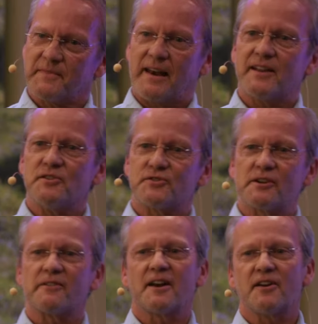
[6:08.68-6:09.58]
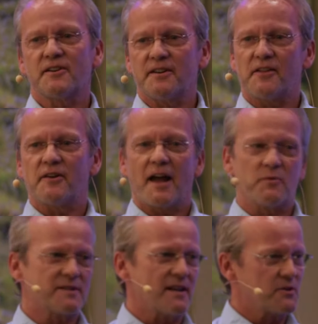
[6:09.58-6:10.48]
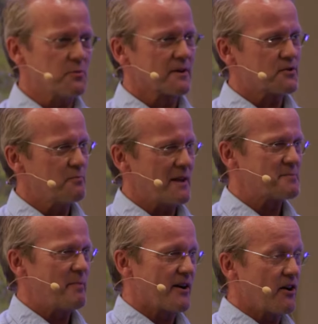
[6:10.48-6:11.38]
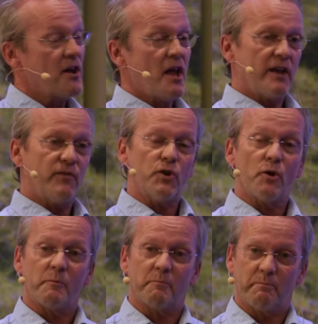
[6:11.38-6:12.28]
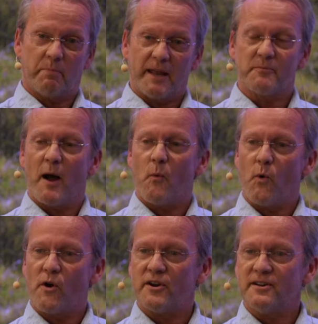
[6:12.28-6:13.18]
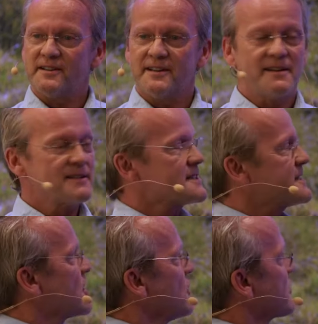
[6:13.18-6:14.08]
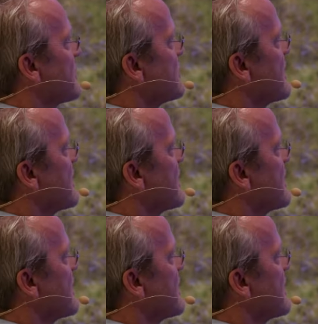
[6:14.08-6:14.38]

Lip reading: let your children learn another language and you will do much better. If you don't believe my word, just take a look at the